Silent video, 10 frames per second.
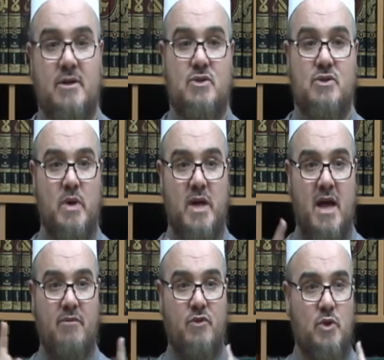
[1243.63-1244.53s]
So we
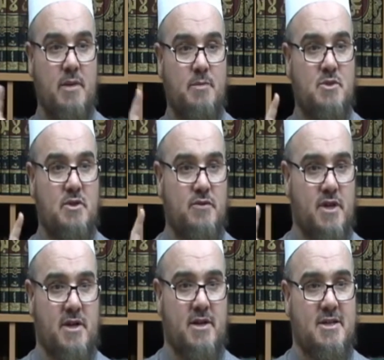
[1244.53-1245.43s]
have two types of
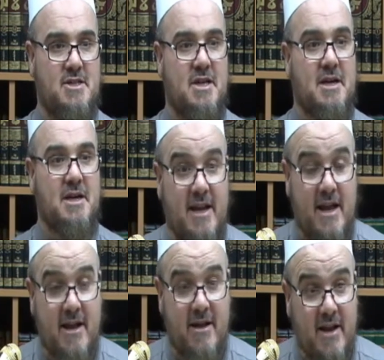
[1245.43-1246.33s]
shirk. Shirk
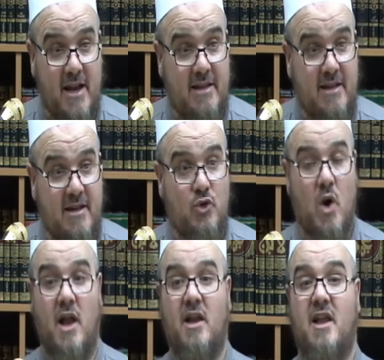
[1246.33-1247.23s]
relating
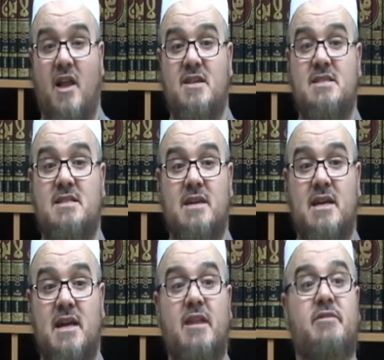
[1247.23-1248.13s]
to Allah's
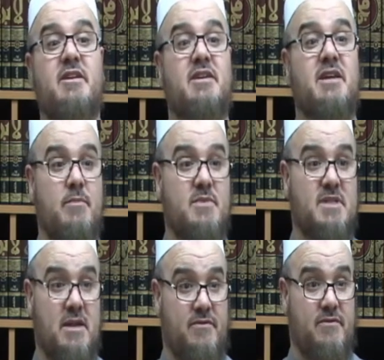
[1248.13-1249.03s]
entity
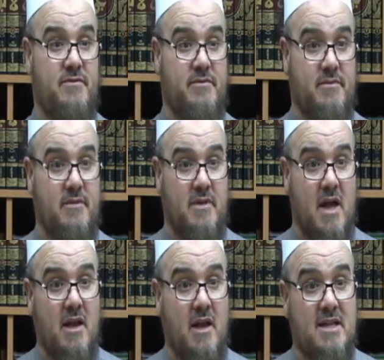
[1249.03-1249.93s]
Himself,
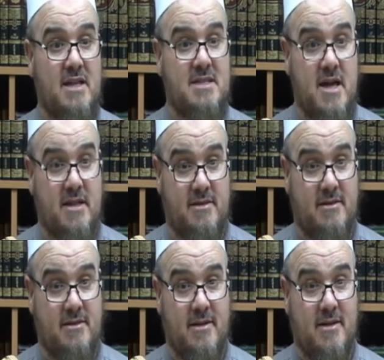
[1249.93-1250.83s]
Allah's that.
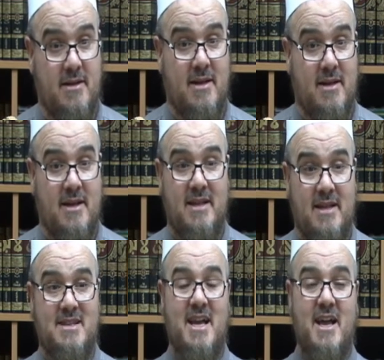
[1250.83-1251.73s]

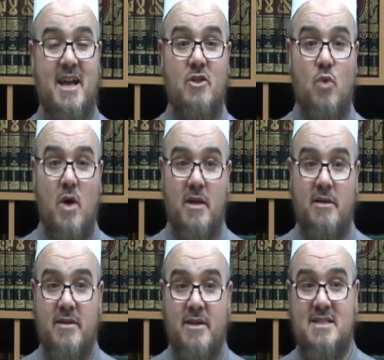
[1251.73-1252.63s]
The second
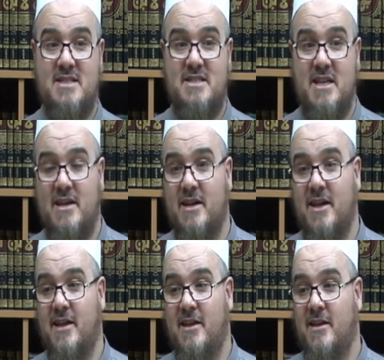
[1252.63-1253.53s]
one is shirk
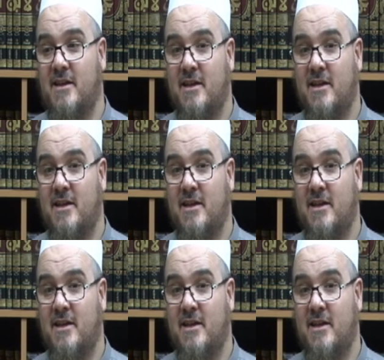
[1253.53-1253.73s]
in